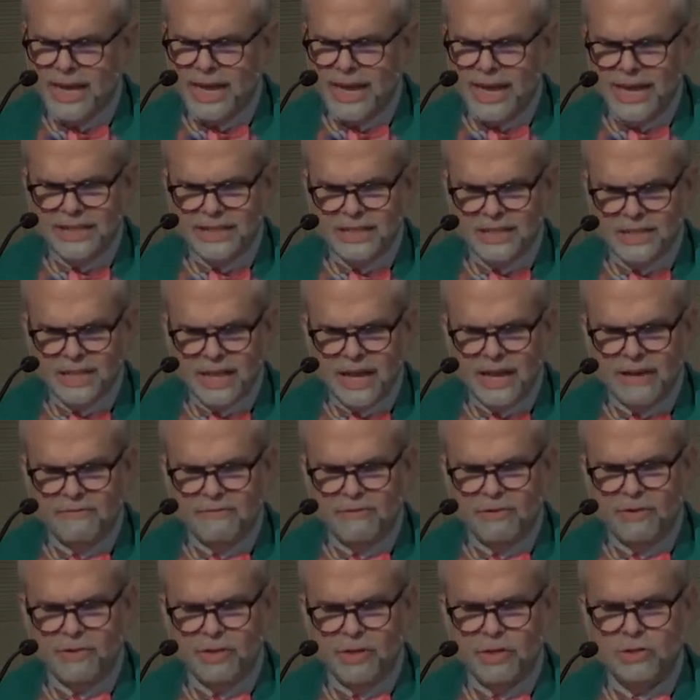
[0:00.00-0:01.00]
in the life
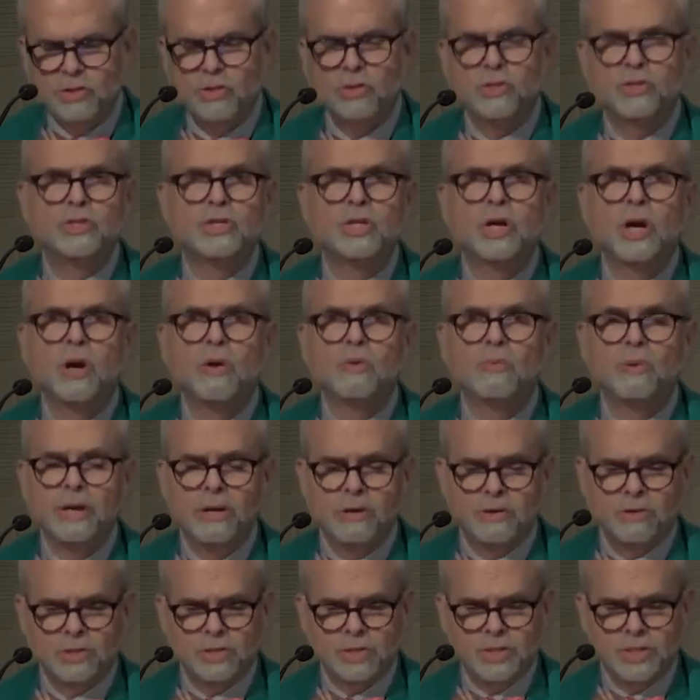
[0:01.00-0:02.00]
of the church are
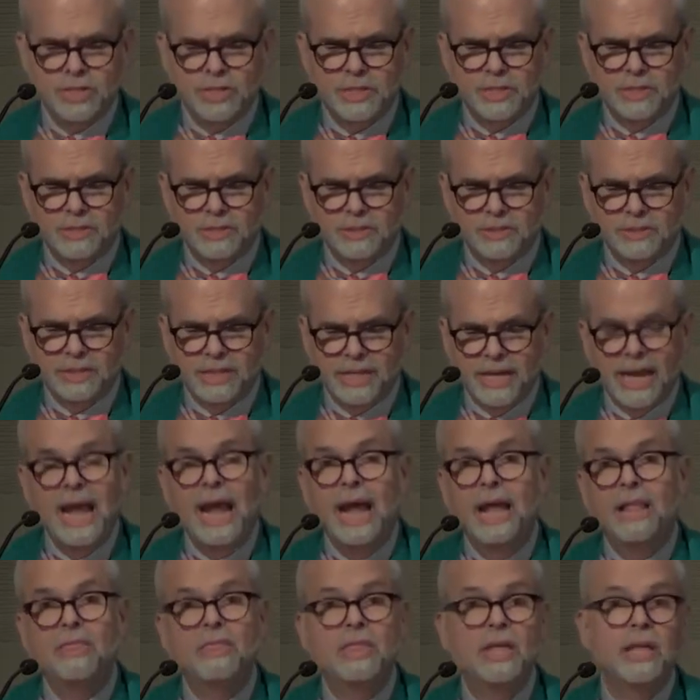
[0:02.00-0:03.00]
rarer still.
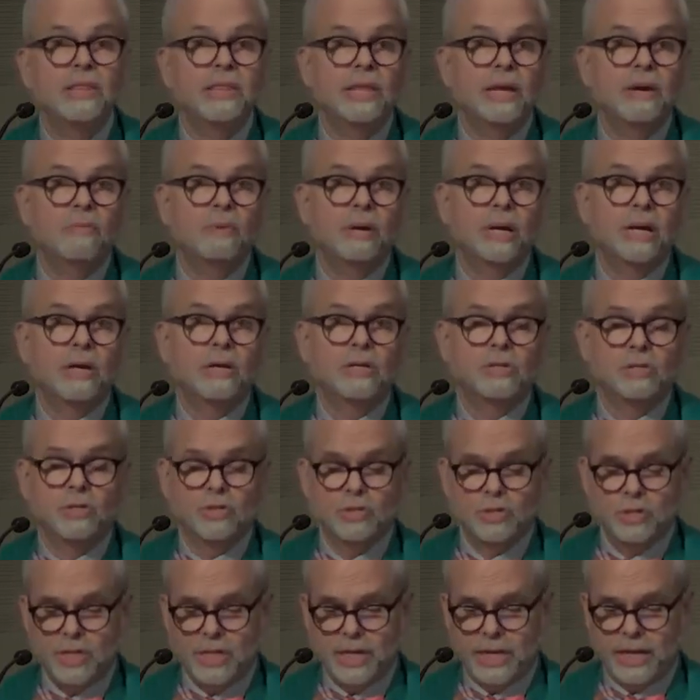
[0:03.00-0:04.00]
And then they went on to
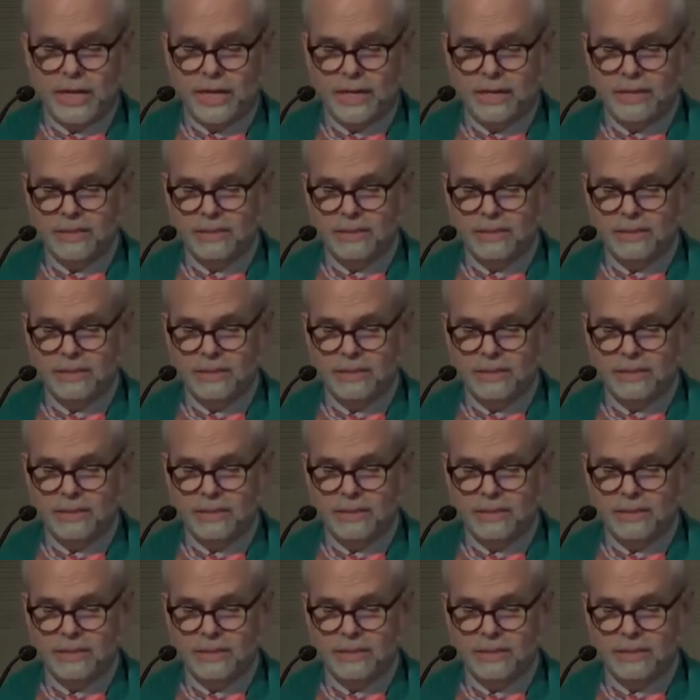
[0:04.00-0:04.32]
say,